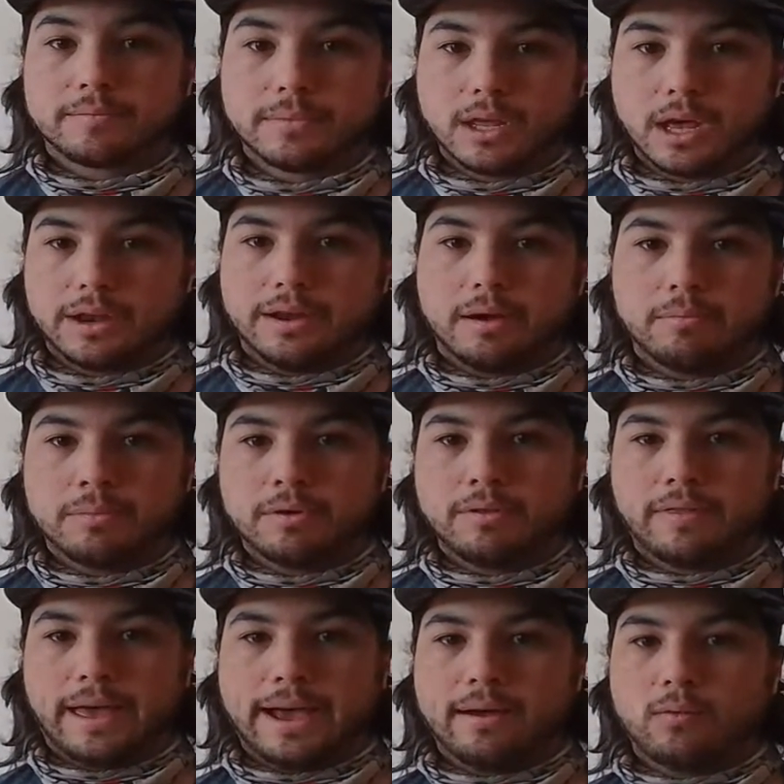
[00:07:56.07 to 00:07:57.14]
a number
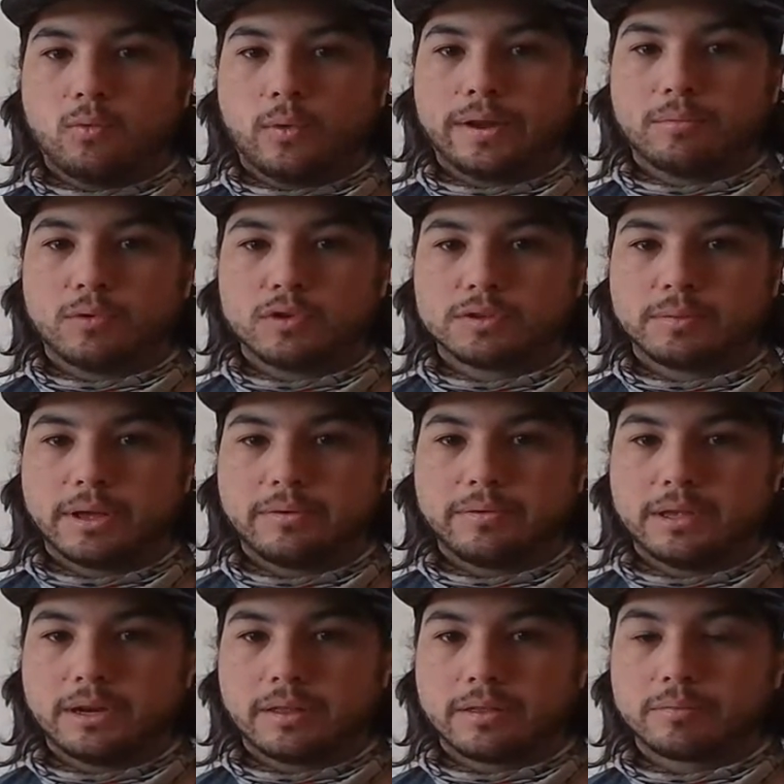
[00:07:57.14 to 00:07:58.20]
that, when multiplied with
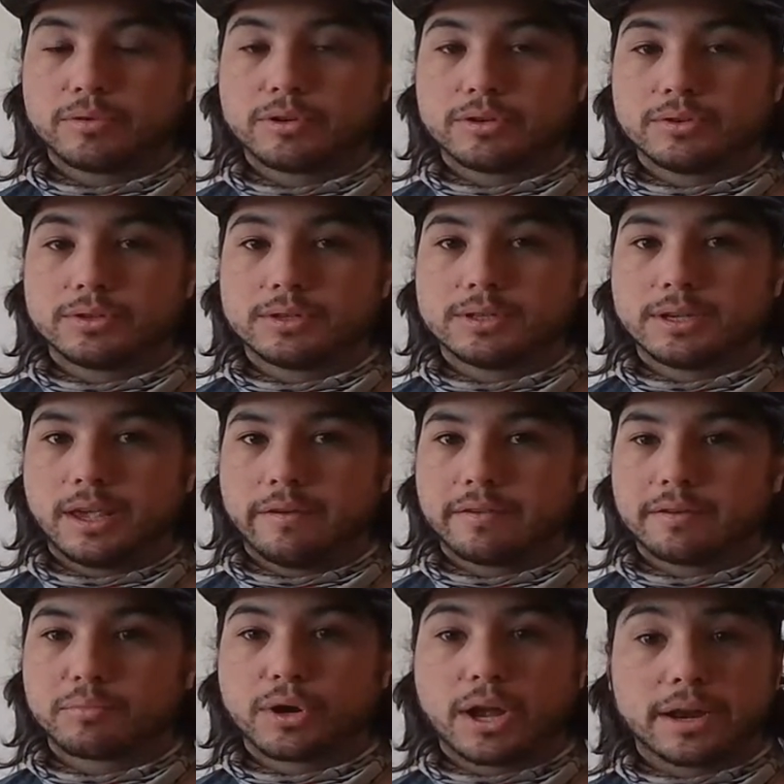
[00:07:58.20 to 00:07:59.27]
another, produces a given
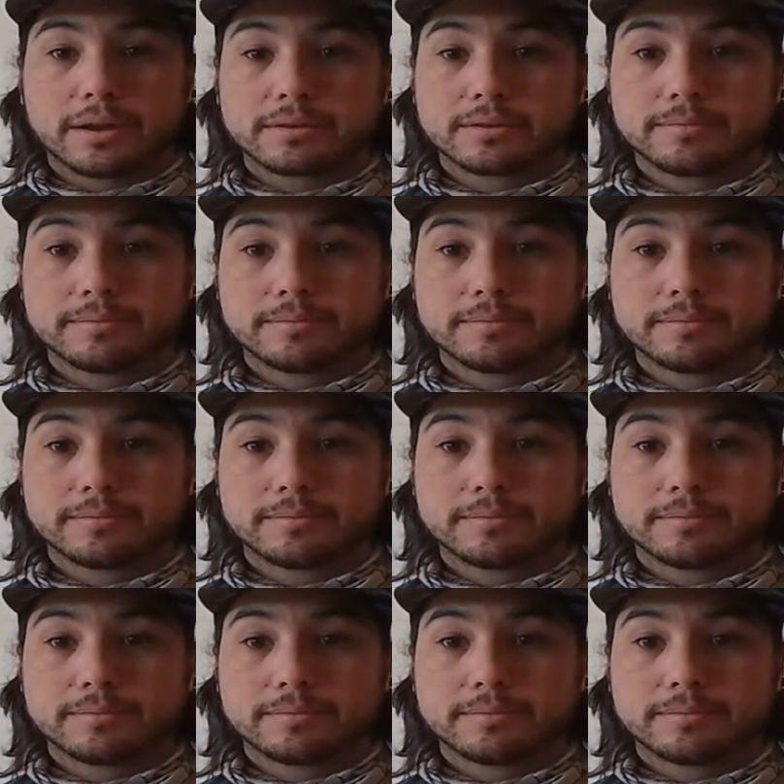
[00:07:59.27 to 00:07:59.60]
product,